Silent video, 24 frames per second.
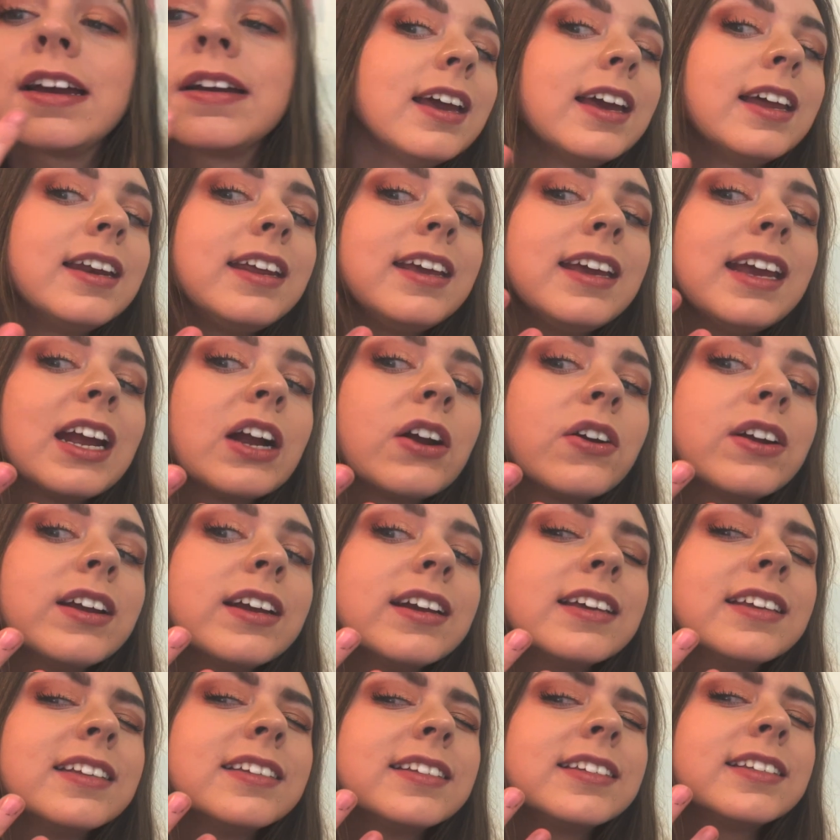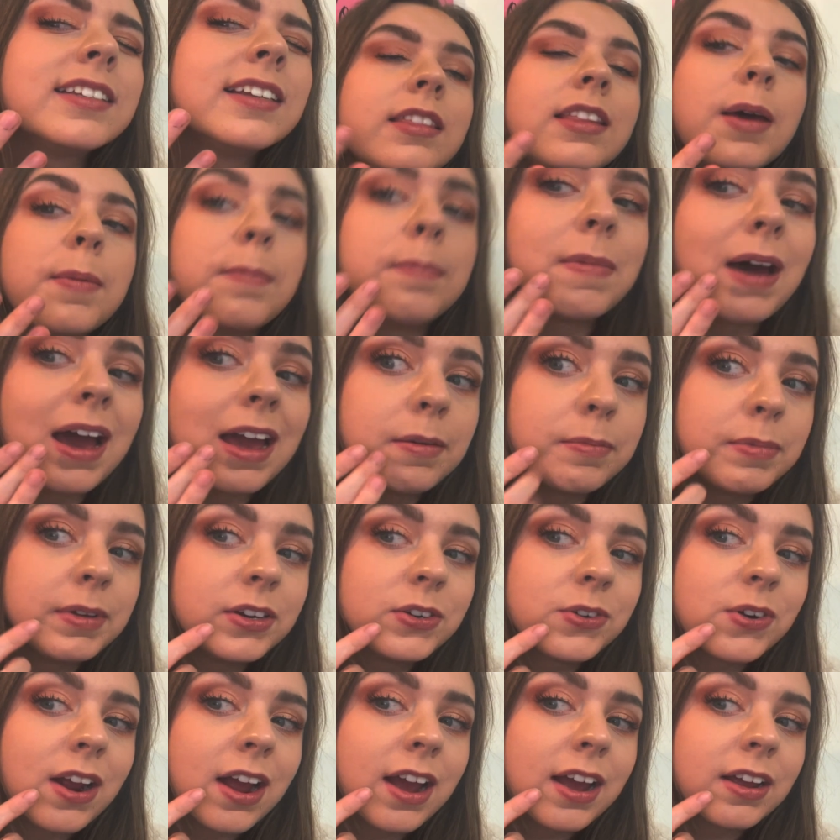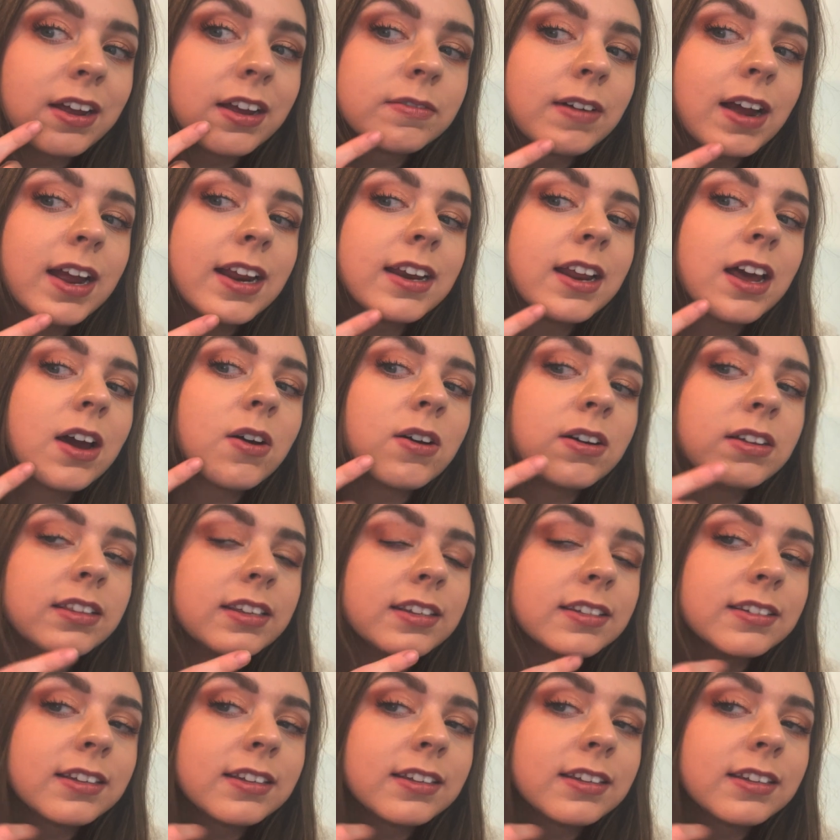Any areas that might be dry right now on this